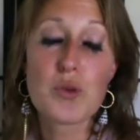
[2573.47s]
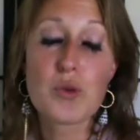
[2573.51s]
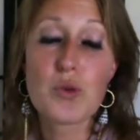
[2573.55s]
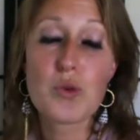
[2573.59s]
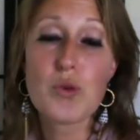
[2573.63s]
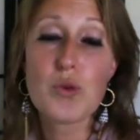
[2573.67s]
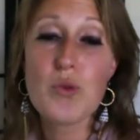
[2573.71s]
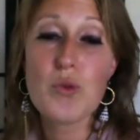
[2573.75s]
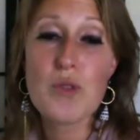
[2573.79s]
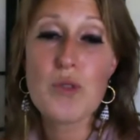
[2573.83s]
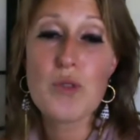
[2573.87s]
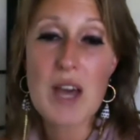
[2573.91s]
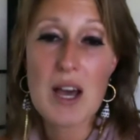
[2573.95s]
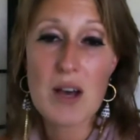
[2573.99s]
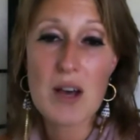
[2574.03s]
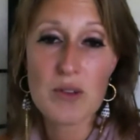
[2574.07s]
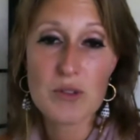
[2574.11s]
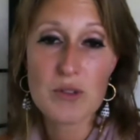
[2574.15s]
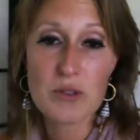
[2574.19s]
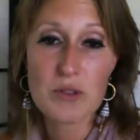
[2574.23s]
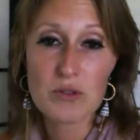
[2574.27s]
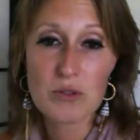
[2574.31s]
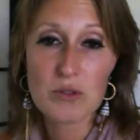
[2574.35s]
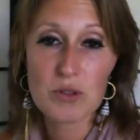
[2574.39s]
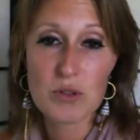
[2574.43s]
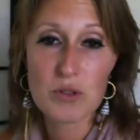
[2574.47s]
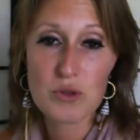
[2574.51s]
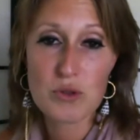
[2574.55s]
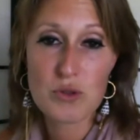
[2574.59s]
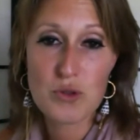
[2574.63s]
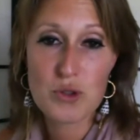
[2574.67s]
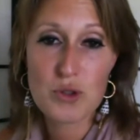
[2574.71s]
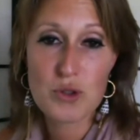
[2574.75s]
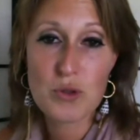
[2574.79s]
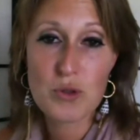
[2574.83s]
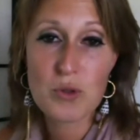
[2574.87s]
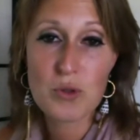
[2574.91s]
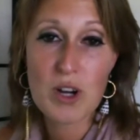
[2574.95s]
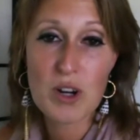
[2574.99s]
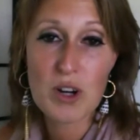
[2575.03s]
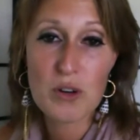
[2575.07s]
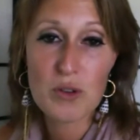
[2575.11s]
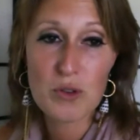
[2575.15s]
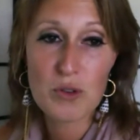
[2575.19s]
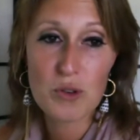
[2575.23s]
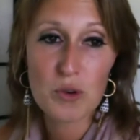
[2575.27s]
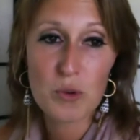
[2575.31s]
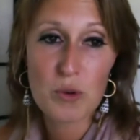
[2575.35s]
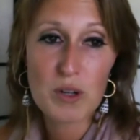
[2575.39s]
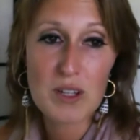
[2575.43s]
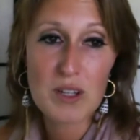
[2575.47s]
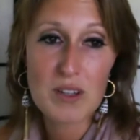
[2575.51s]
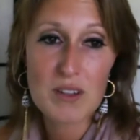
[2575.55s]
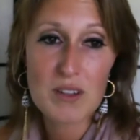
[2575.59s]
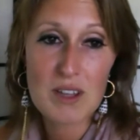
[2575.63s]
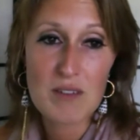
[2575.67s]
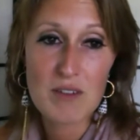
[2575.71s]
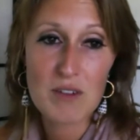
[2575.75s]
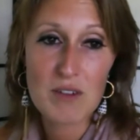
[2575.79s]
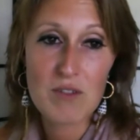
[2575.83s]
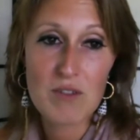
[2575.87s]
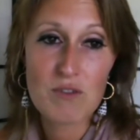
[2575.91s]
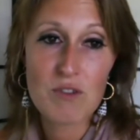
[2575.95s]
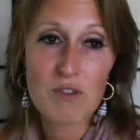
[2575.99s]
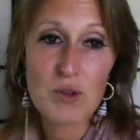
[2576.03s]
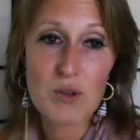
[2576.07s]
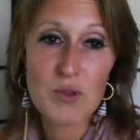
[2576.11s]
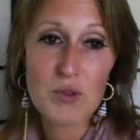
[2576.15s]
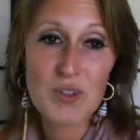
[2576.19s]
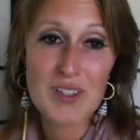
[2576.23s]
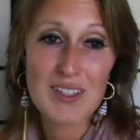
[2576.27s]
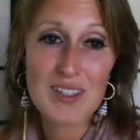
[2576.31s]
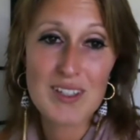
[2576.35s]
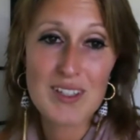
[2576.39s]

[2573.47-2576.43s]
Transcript: 2,227 views and